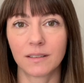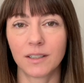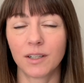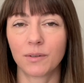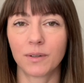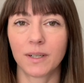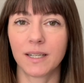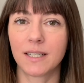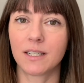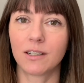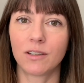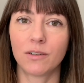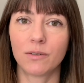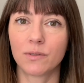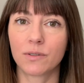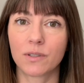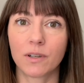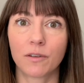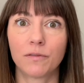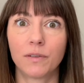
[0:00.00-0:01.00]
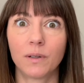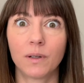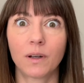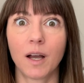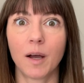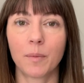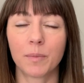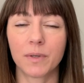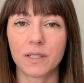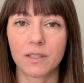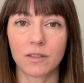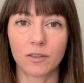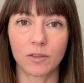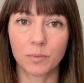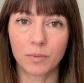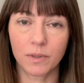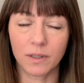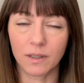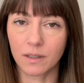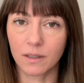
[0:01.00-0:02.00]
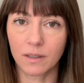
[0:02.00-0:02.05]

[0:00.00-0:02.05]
You don't need to use a full cup of soap.